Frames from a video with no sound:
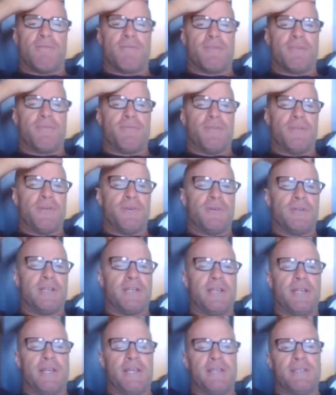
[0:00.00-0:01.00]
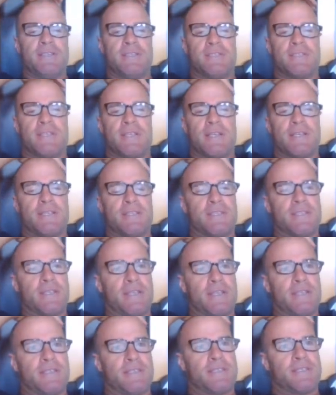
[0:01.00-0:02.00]
off the field is
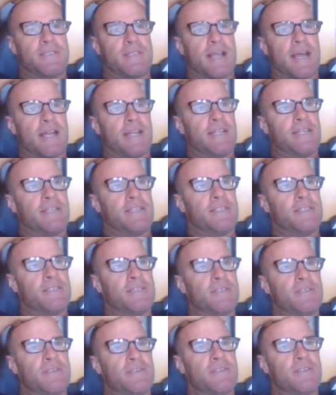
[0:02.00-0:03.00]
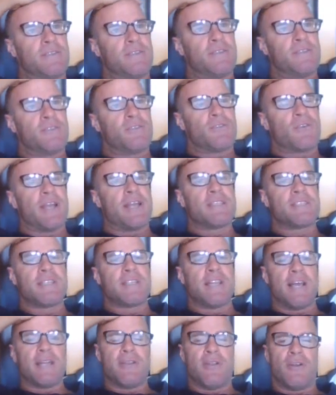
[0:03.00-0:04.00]
starting to
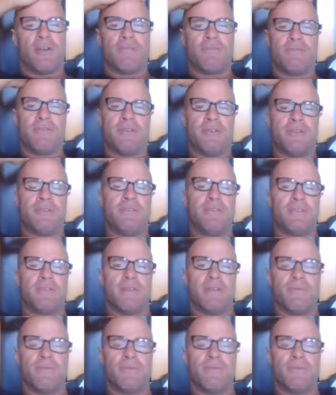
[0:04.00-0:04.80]
translate on field.